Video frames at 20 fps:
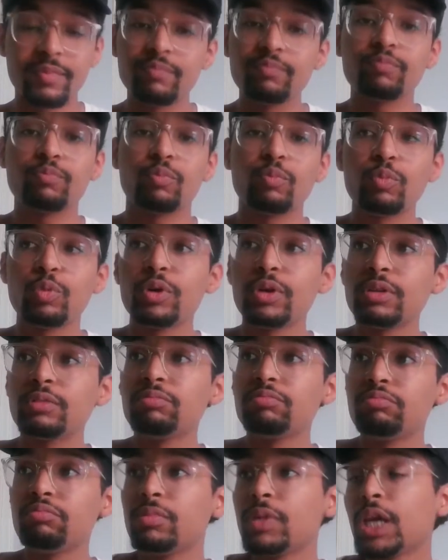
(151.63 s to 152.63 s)
Would
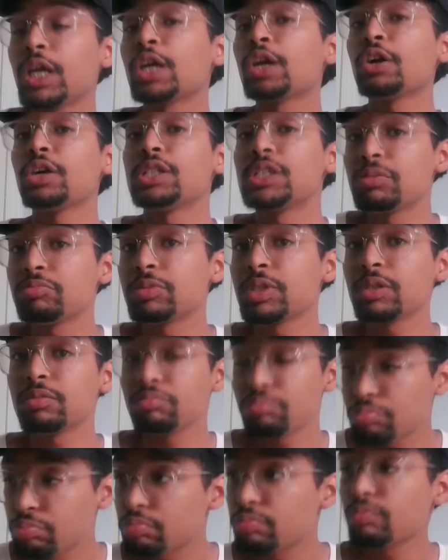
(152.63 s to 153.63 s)
encourage him to
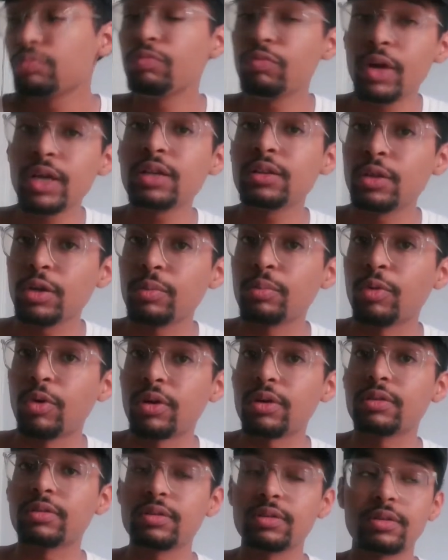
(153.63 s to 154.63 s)
run a little
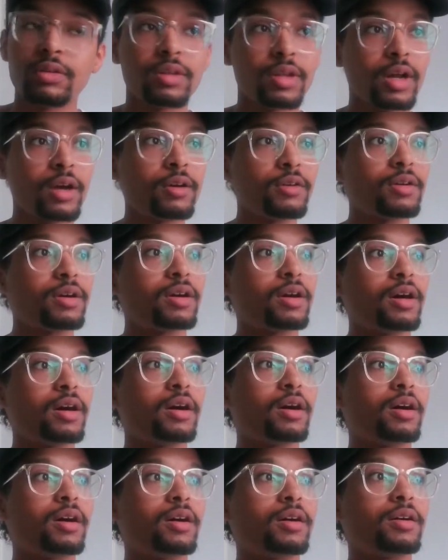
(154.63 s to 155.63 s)
more, you know.
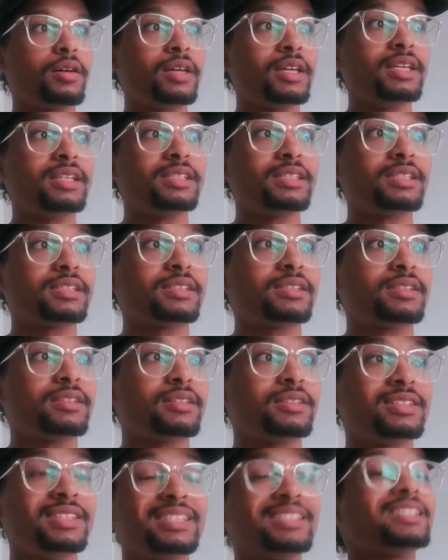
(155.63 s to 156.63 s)
He's
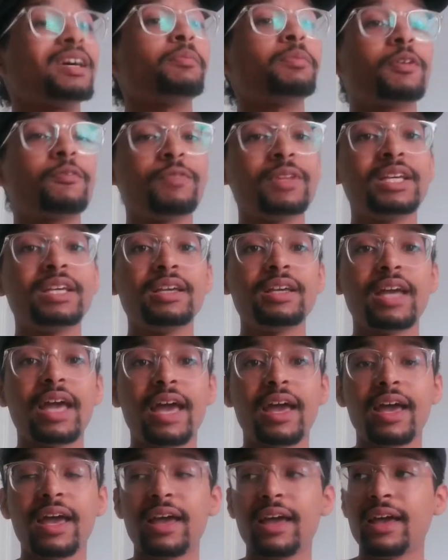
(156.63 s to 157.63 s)
deceptively
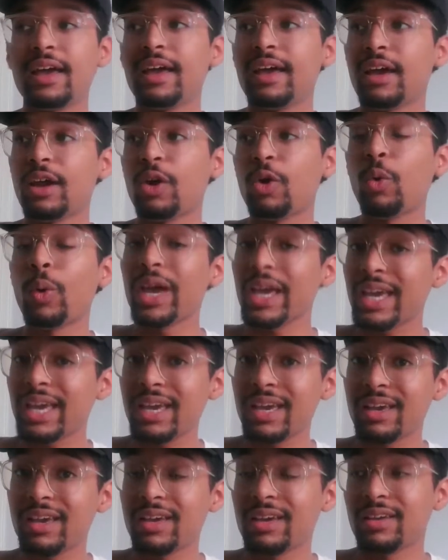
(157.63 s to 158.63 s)
quick.